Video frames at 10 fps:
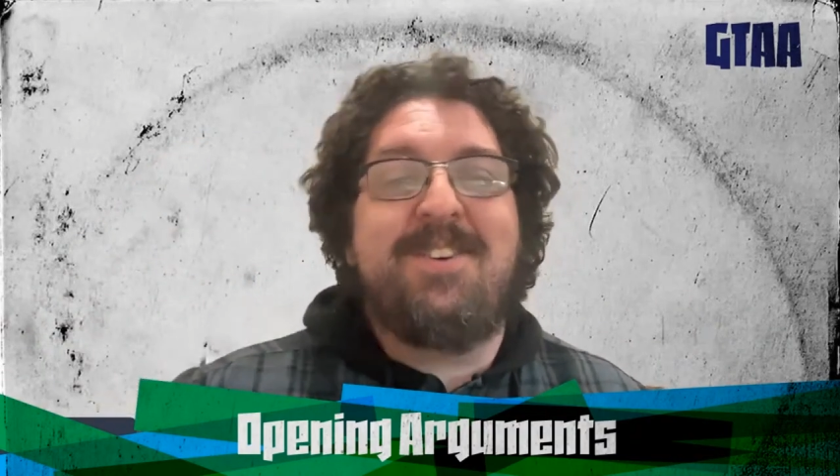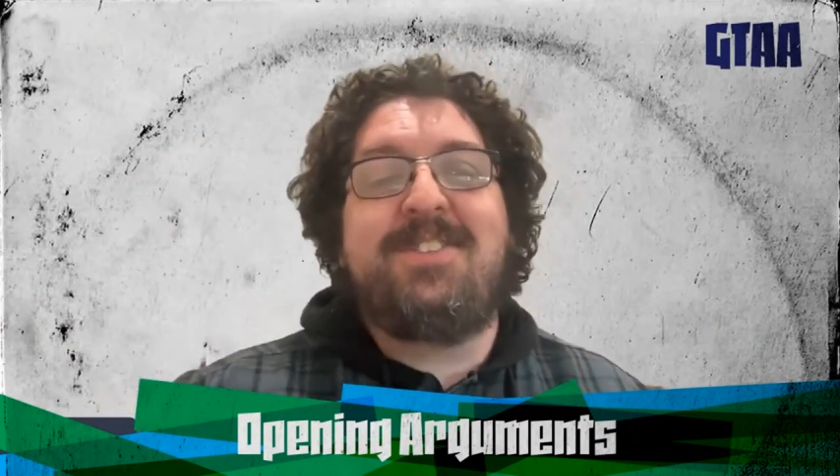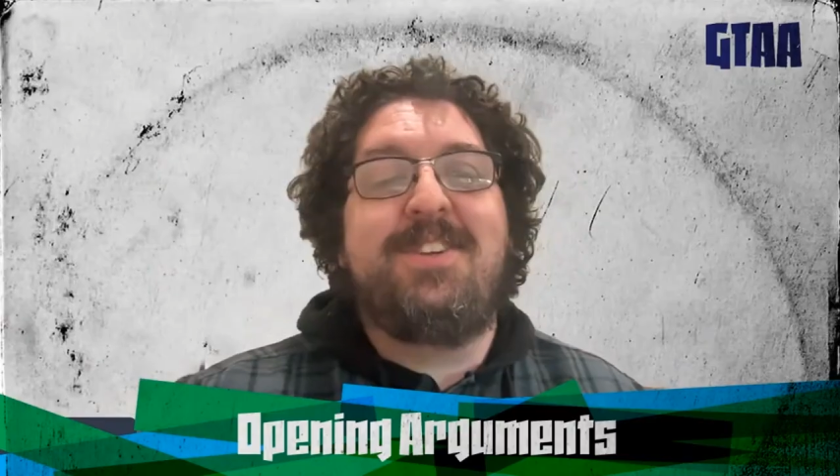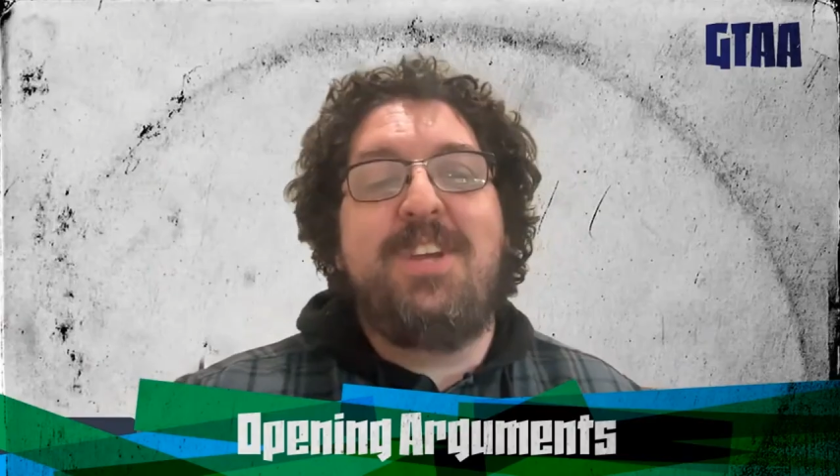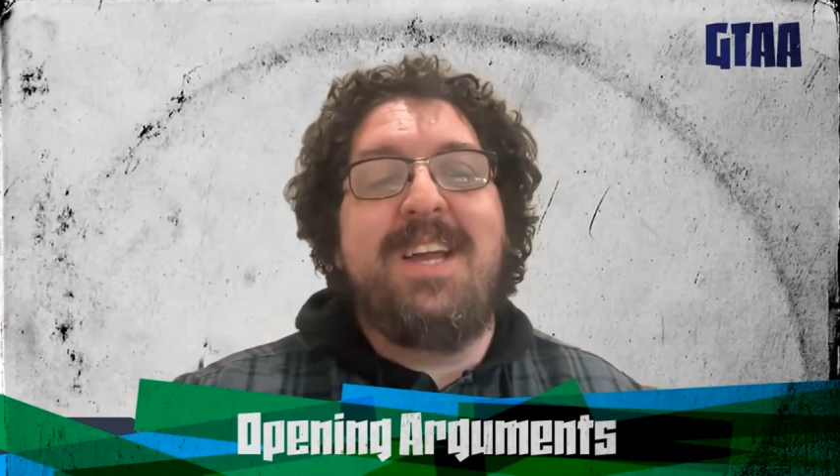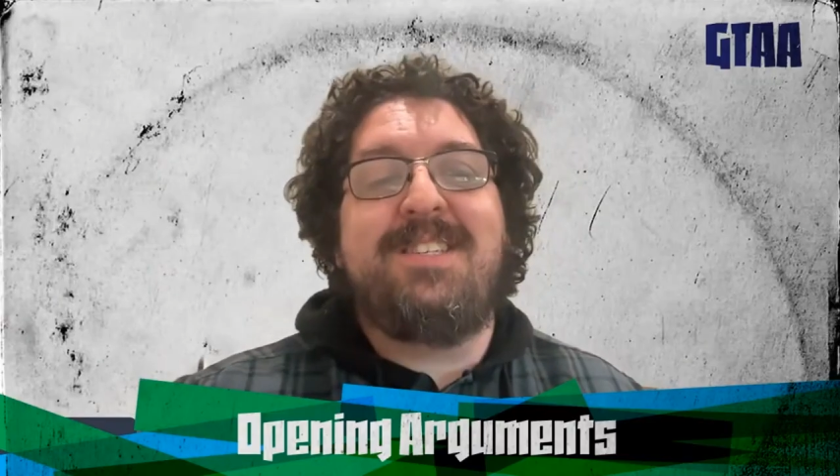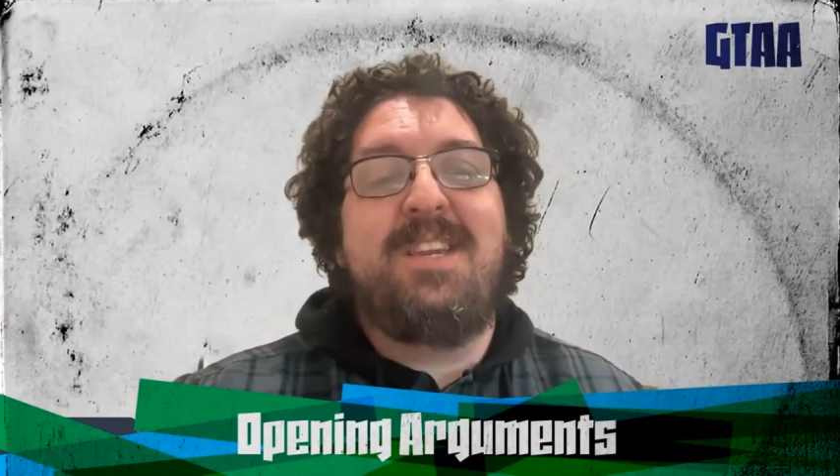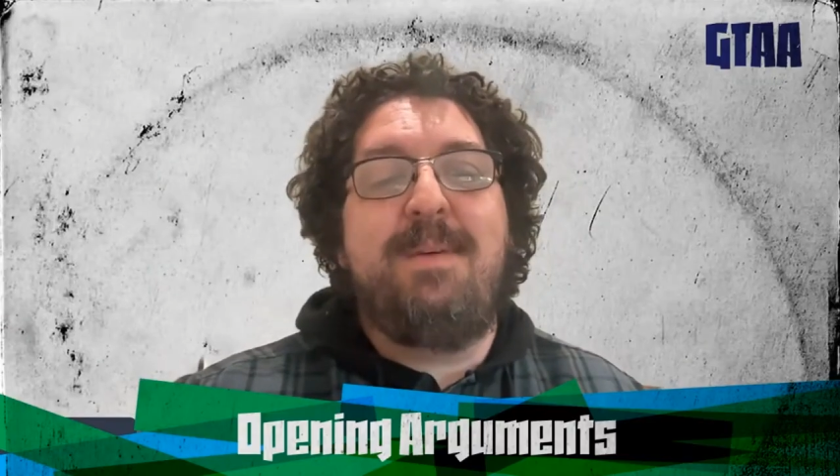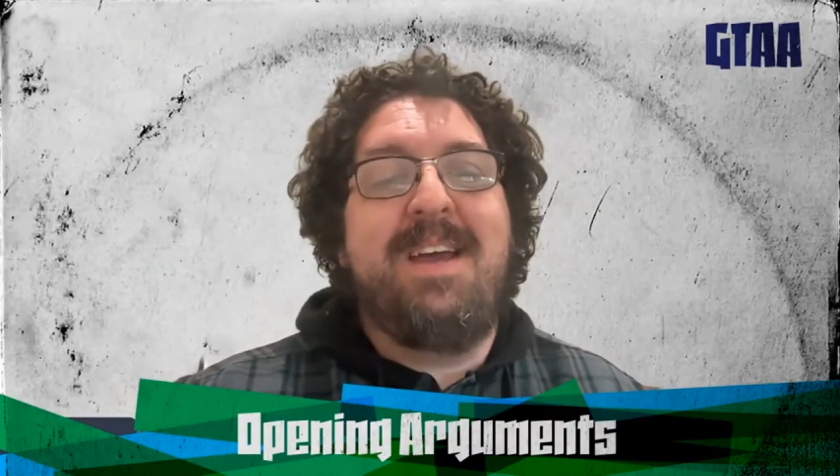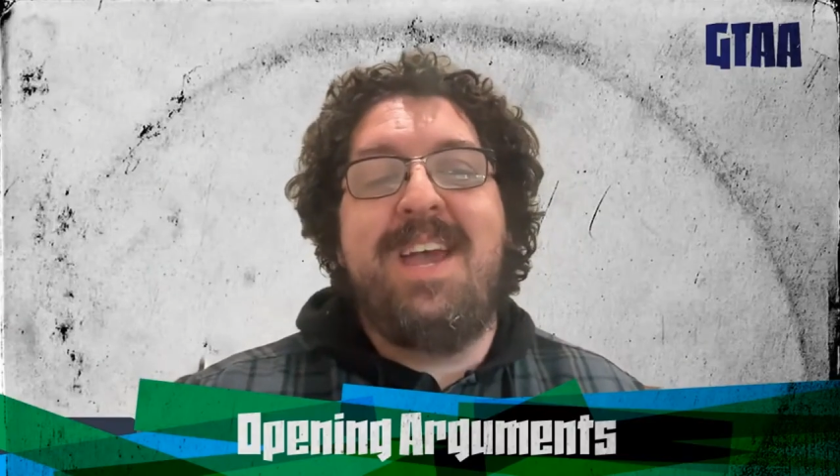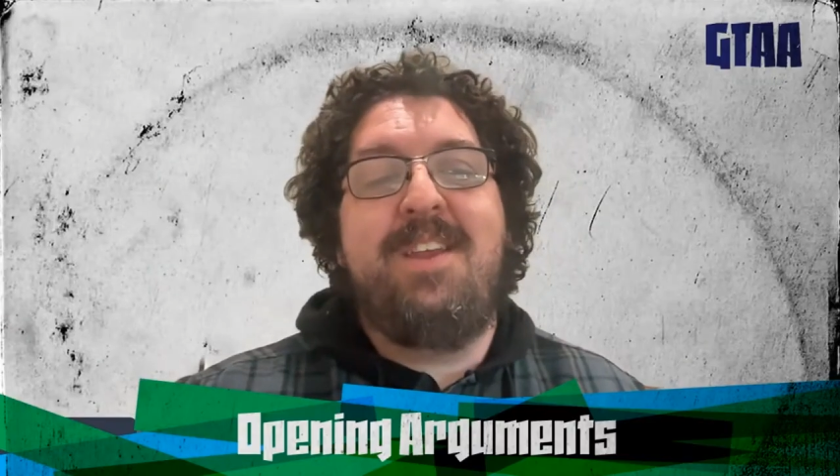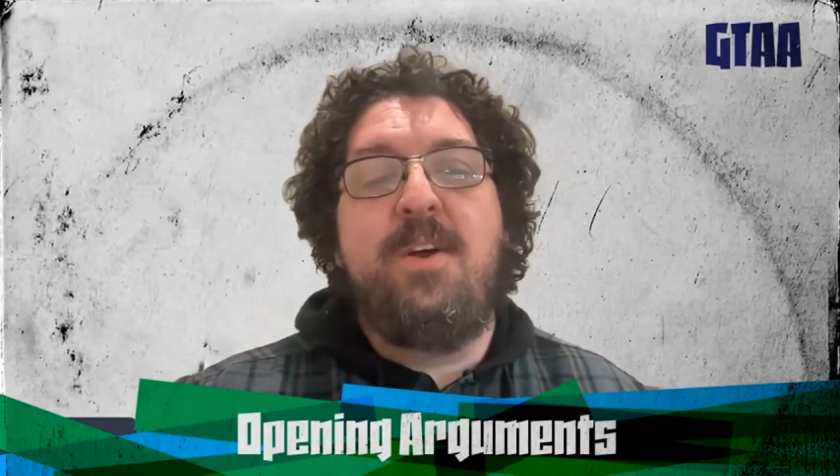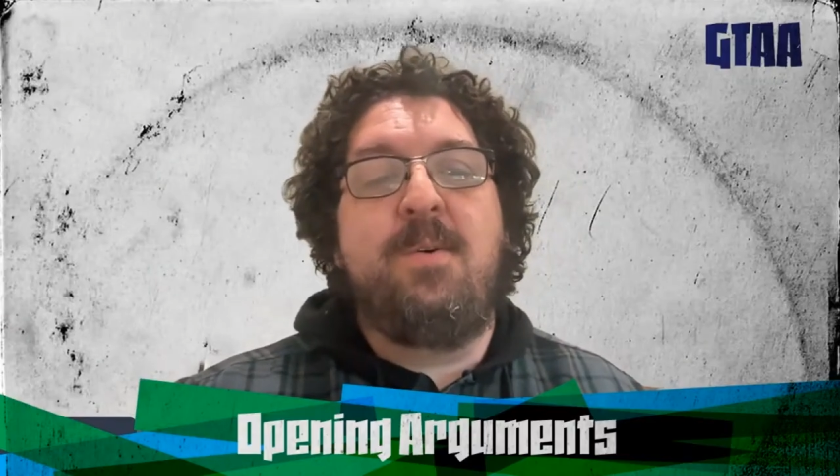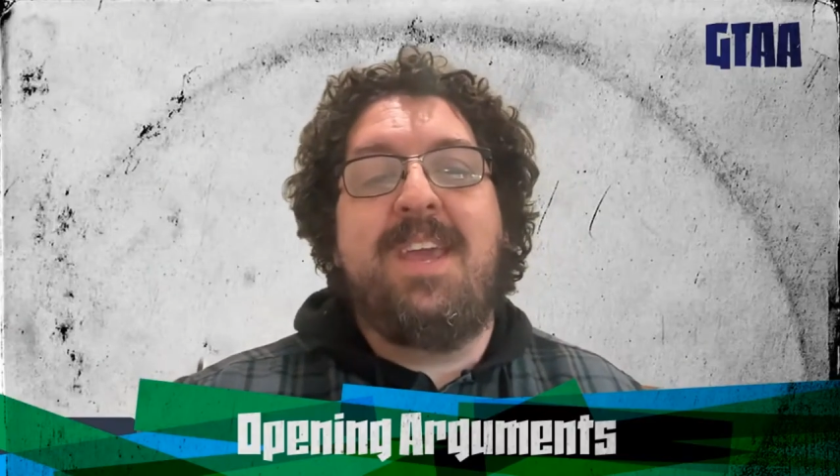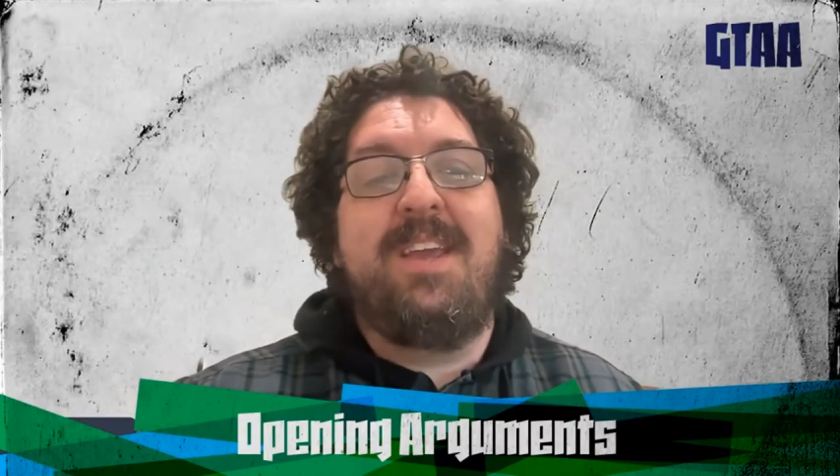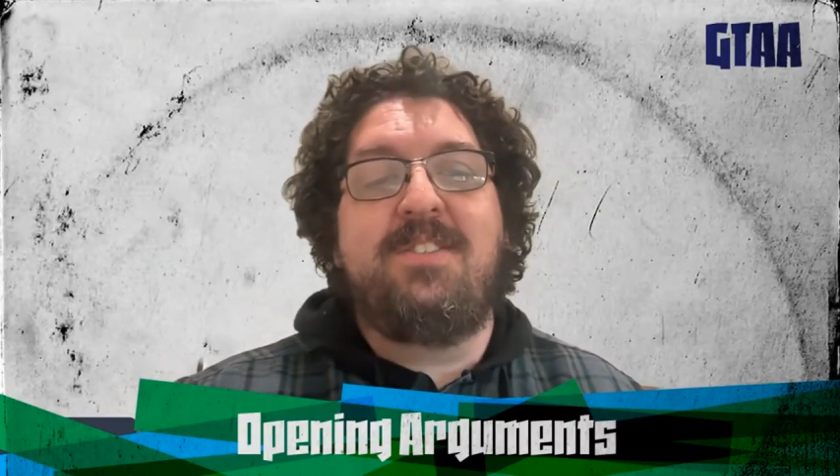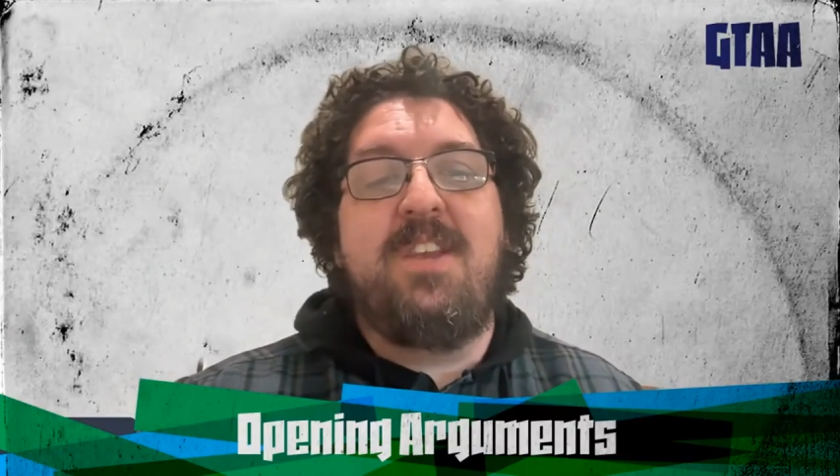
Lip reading: suggested by that no kings,